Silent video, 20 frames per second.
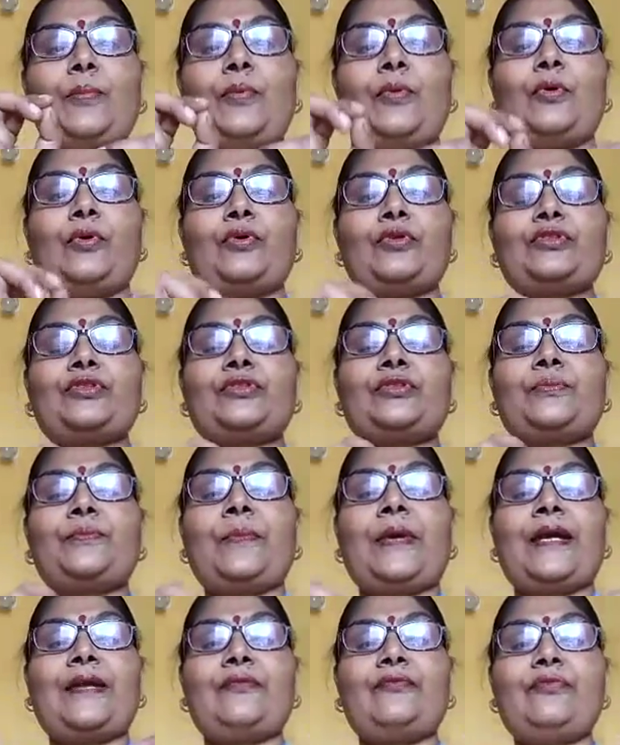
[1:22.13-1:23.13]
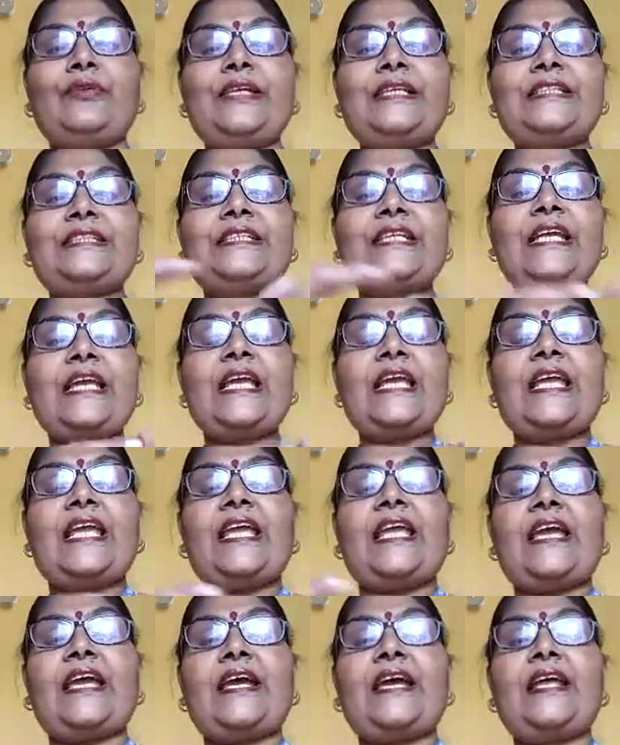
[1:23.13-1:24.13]
pores by which
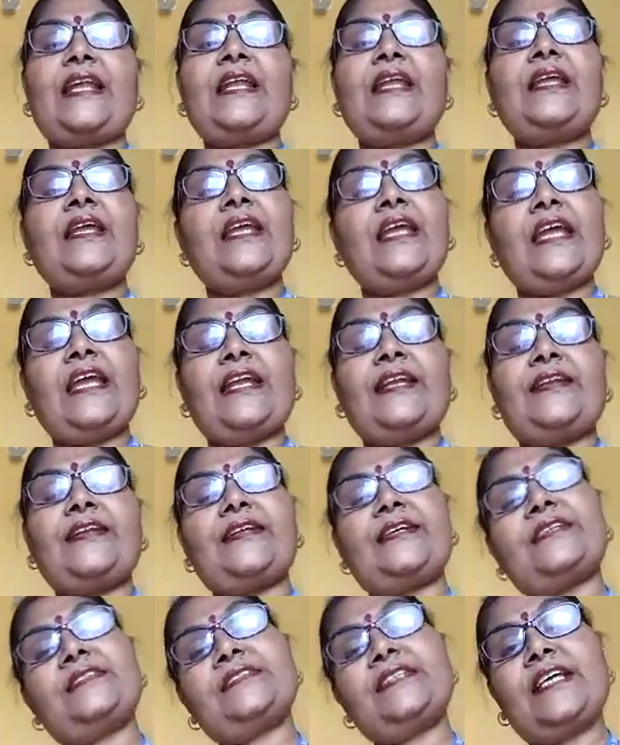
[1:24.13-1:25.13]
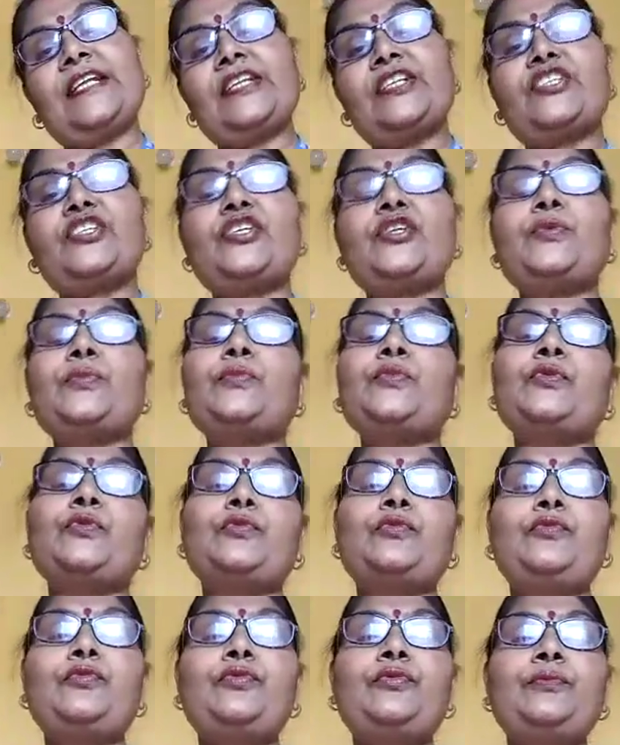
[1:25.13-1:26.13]
air enters and
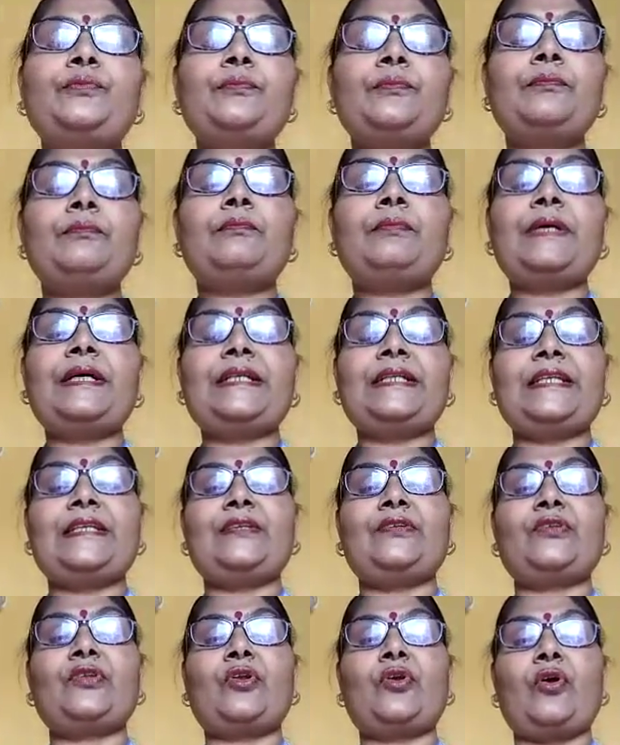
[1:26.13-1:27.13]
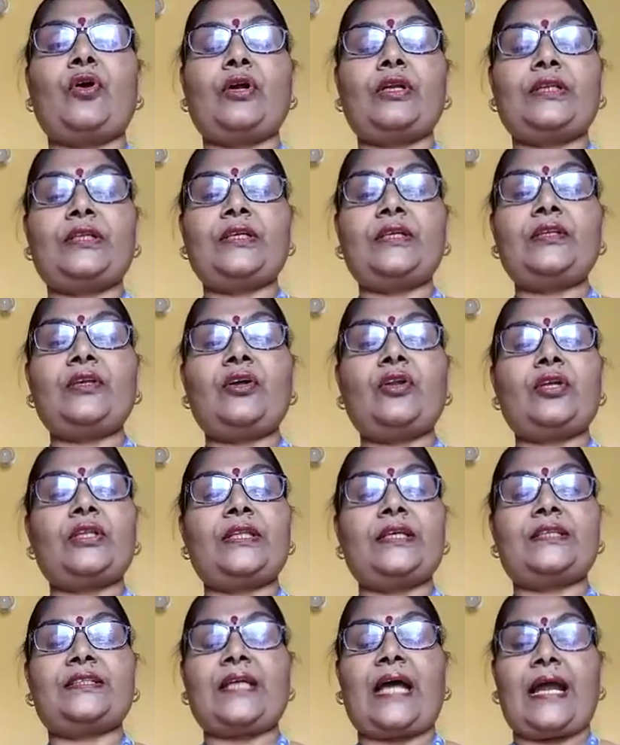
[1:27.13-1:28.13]
remove. But in cotton or
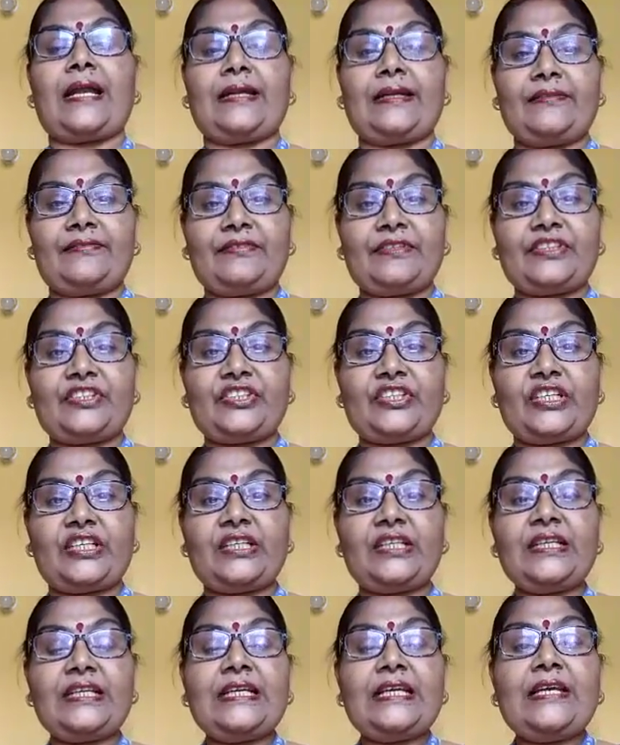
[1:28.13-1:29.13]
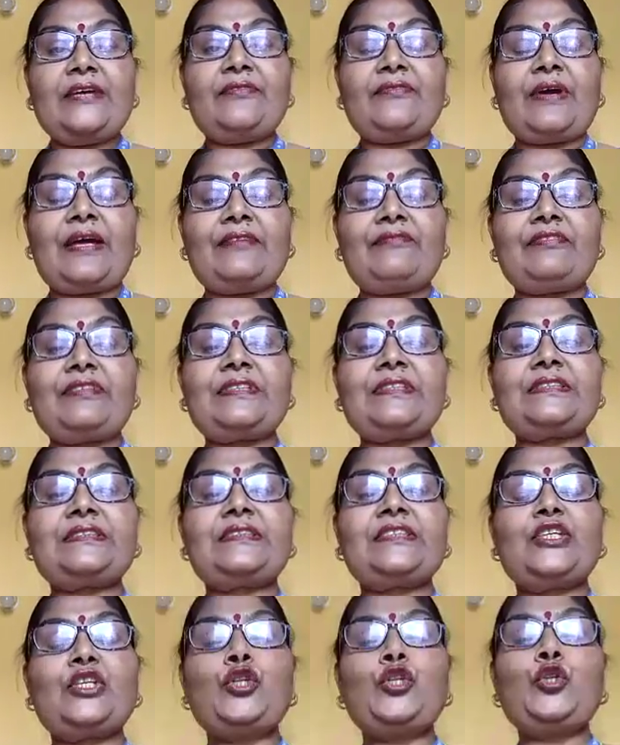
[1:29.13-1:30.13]
other artificial fibers,
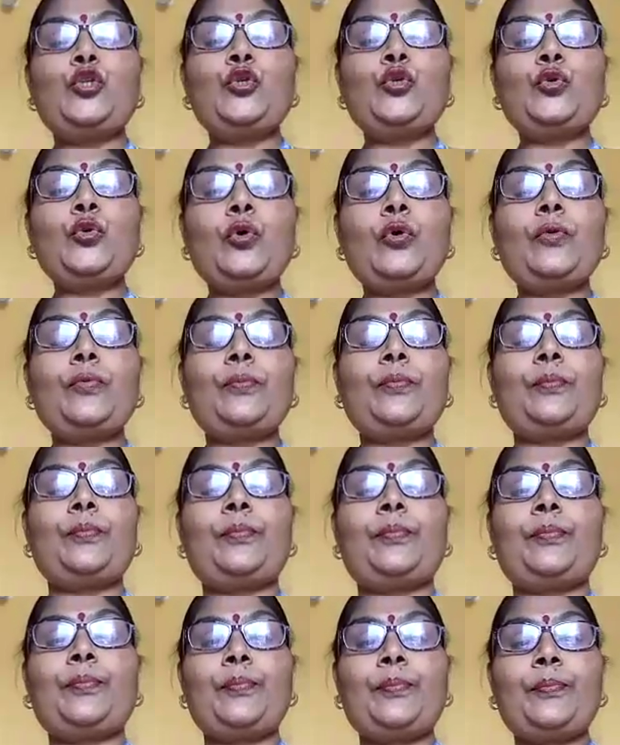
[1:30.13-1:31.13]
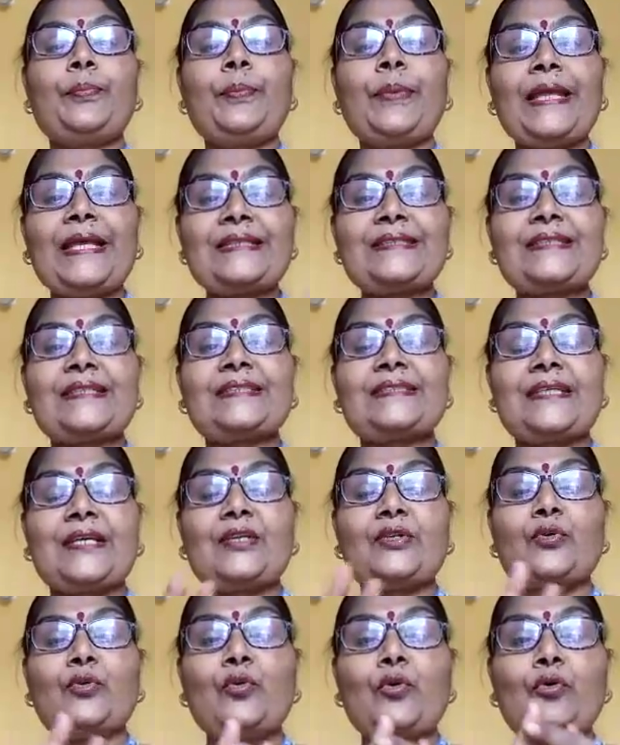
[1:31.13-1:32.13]
no places or
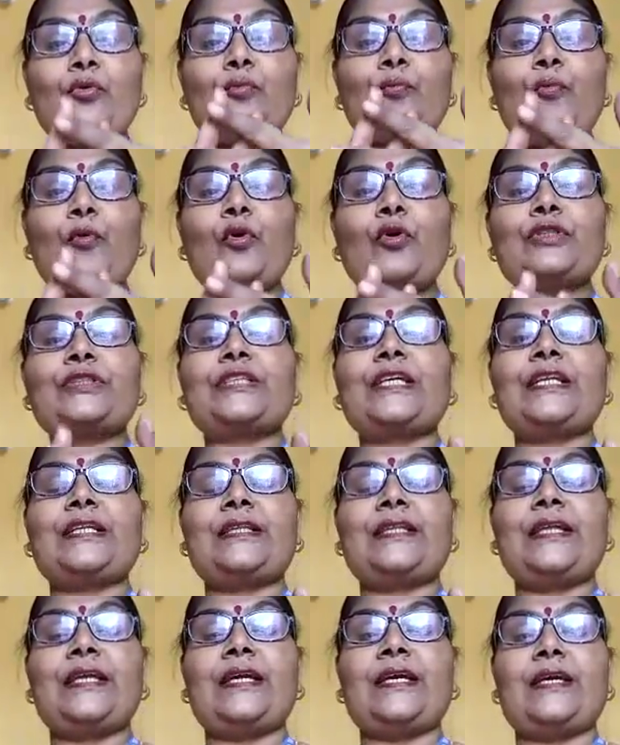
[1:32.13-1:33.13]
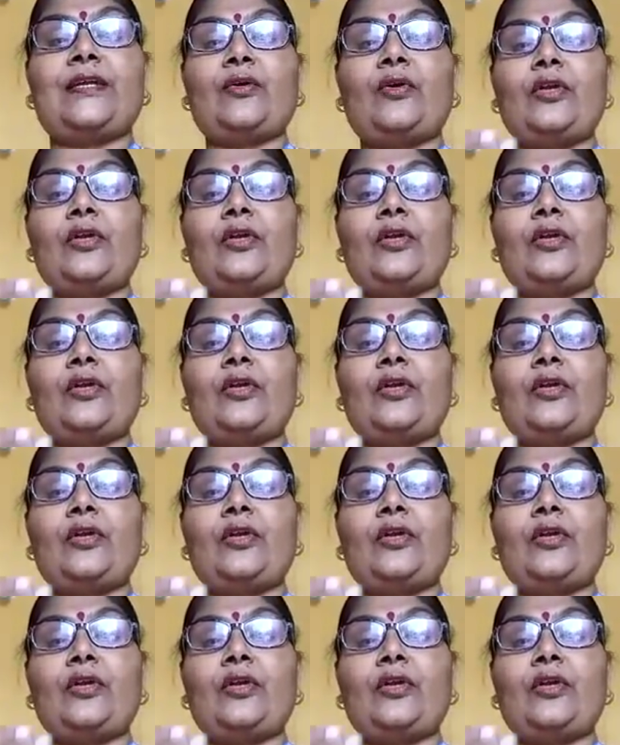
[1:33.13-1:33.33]
no pores are there,